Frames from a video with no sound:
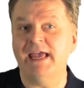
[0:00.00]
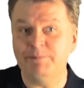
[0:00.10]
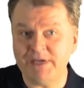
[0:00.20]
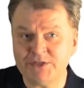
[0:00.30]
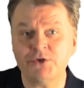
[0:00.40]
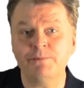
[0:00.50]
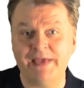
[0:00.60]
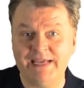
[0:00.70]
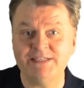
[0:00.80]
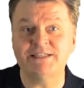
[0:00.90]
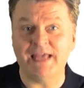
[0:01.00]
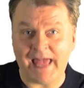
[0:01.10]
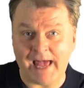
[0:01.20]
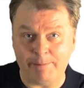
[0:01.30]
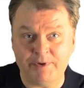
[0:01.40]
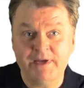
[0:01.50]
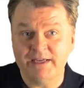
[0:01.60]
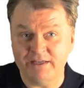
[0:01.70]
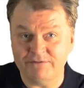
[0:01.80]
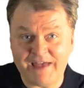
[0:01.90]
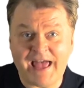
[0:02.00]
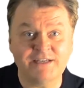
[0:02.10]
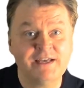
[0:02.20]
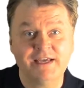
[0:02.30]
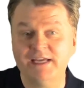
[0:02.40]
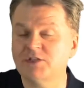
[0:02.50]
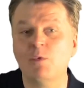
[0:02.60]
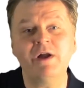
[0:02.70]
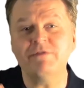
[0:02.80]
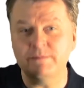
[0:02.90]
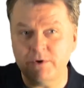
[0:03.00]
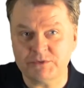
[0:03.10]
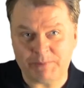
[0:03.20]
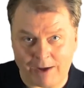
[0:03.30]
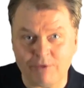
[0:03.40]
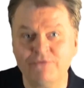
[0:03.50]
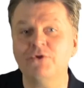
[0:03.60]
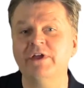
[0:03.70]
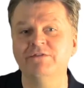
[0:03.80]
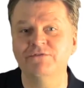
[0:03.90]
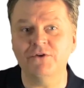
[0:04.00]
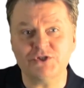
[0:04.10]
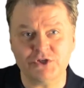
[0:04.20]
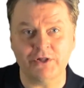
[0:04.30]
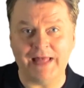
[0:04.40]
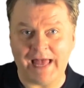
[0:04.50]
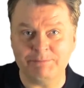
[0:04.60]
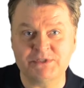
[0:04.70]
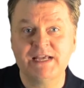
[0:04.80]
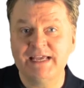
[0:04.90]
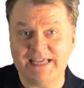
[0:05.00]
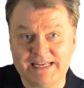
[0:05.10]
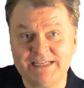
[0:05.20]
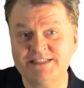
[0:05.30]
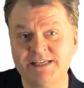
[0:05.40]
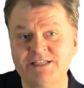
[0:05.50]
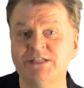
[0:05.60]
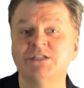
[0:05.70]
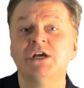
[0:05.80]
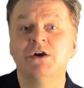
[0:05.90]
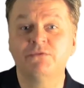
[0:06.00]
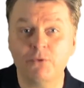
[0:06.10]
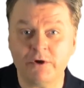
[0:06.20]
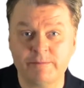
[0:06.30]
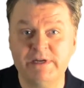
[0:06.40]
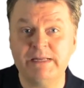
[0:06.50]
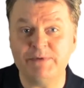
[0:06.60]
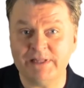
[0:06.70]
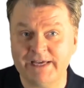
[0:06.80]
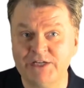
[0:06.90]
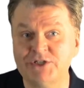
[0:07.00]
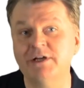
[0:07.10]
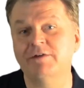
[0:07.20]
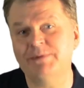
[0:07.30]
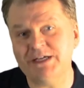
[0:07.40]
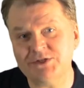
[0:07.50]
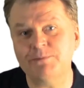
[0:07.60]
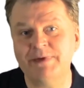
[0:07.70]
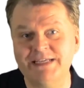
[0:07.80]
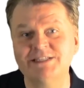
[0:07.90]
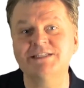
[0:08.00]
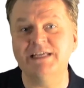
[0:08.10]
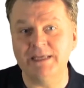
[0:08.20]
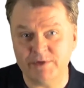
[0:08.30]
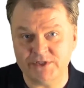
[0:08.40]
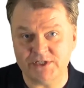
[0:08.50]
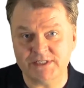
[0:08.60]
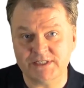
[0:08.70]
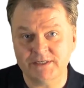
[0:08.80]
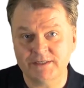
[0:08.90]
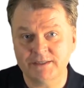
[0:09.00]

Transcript: a pixel-based app. In fact, it's one of the most powerful and versatile apps in existence for the manipulation of pixel-based images.